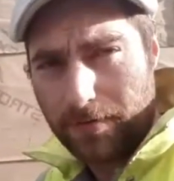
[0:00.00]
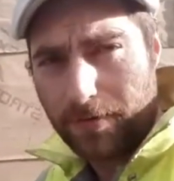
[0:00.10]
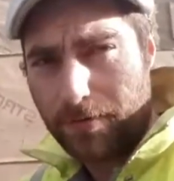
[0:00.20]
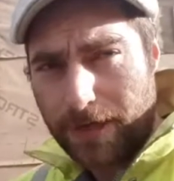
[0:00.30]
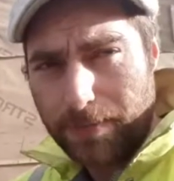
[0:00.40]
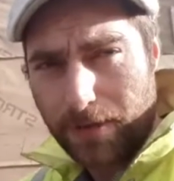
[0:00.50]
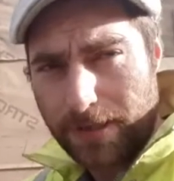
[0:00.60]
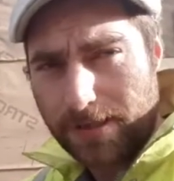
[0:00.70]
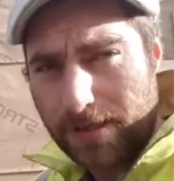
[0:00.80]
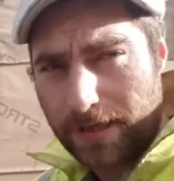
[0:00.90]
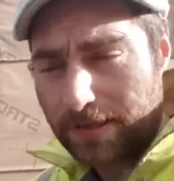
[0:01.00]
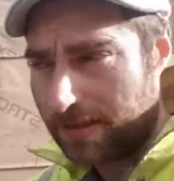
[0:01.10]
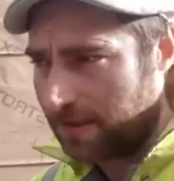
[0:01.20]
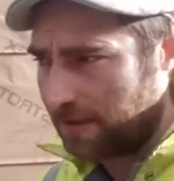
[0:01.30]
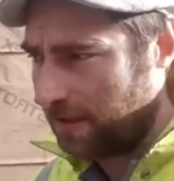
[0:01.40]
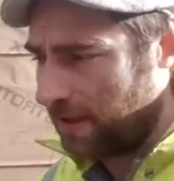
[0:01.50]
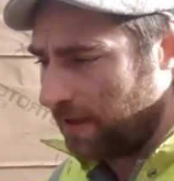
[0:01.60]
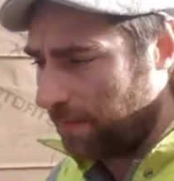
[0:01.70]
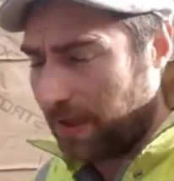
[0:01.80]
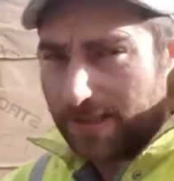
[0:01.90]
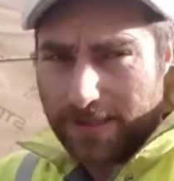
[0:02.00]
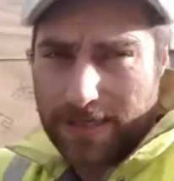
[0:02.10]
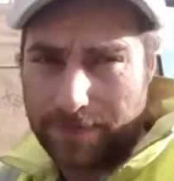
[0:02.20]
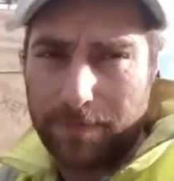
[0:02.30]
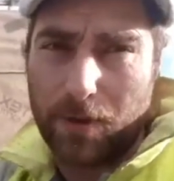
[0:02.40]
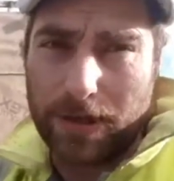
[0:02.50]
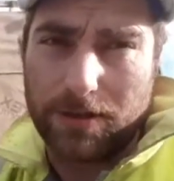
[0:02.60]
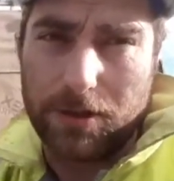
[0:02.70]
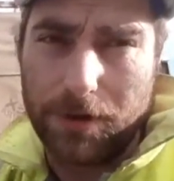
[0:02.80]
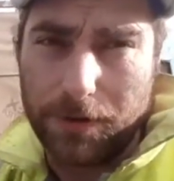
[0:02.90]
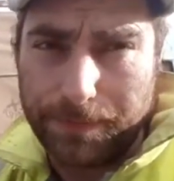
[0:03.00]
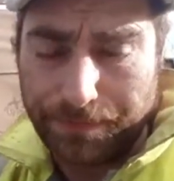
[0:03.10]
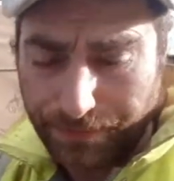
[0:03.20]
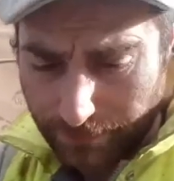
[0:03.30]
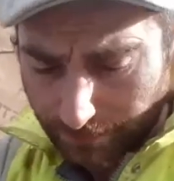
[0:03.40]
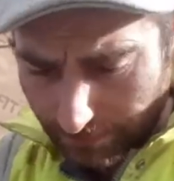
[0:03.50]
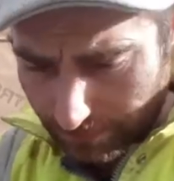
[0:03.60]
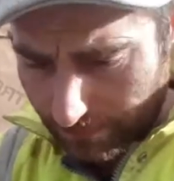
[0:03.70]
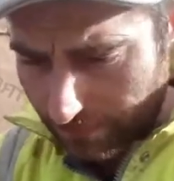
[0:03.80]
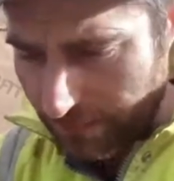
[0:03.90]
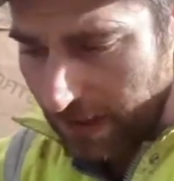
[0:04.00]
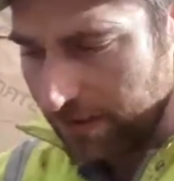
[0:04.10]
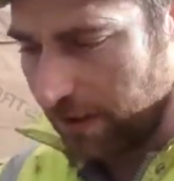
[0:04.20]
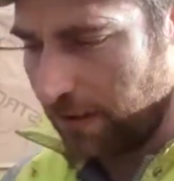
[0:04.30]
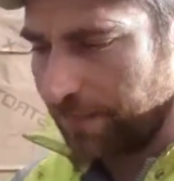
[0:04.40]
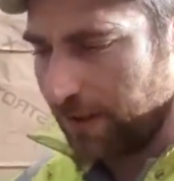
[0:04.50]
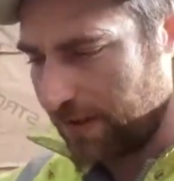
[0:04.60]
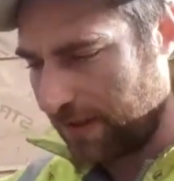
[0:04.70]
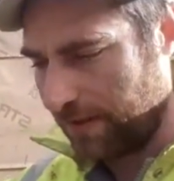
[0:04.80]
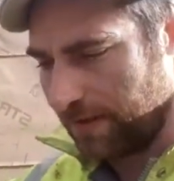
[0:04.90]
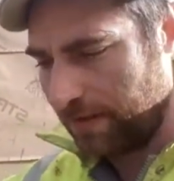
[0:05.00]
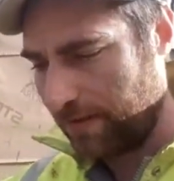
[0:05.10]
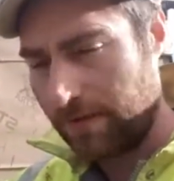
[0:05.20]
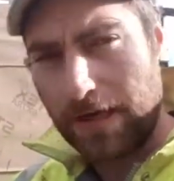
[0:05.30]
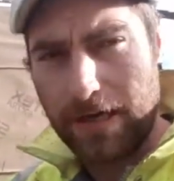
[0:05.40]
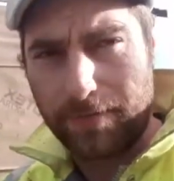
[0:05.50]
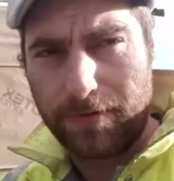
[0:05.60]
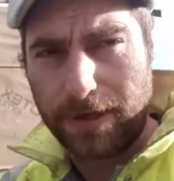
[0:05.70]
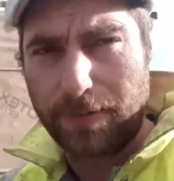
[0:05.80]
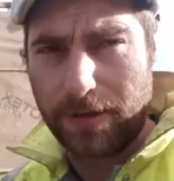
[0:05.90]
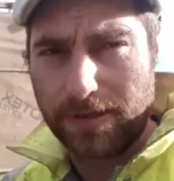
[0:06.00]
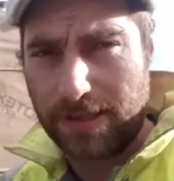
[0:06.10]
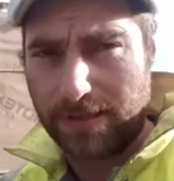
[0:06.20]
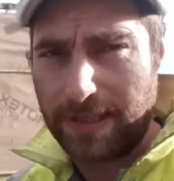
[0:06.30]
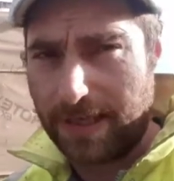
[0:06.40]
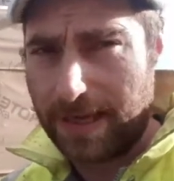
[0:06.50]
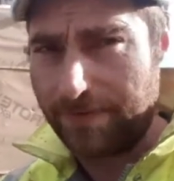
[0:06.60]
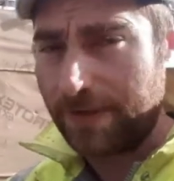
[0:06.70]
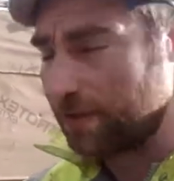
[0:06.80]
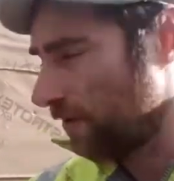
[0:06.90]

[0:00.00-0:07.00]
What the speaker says: 3.6 by 7.2. So I'm using 3.6 metre lengths